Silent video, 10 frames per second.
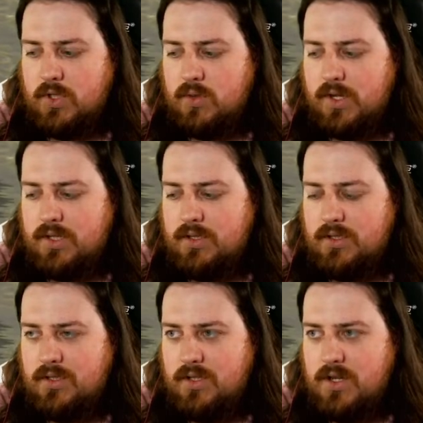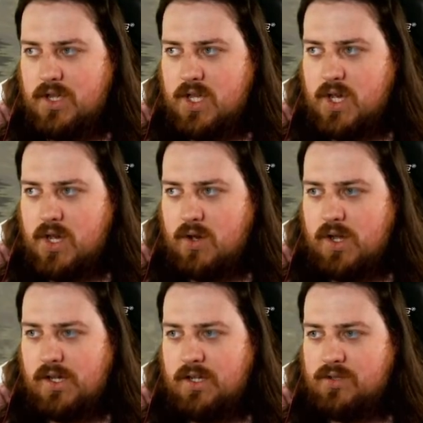Alright.
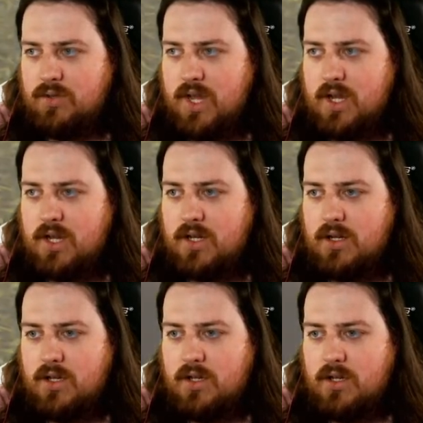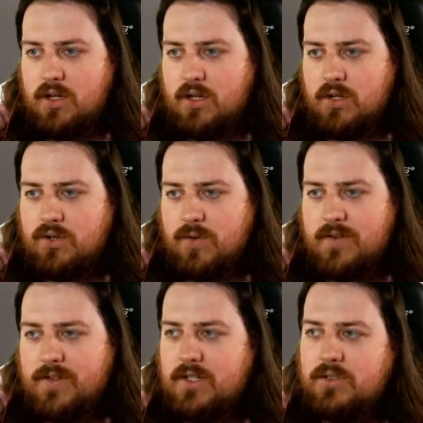Alright, that's okay.
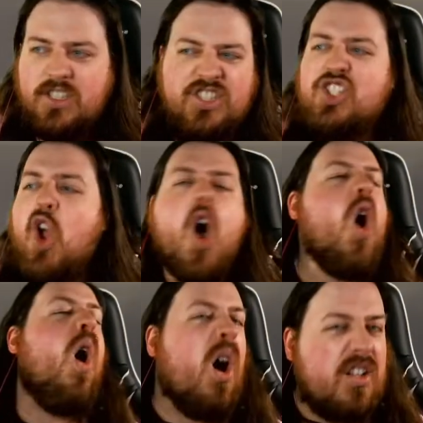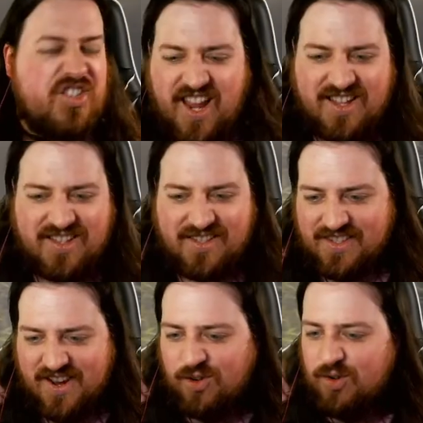Staravia, it's your chance now.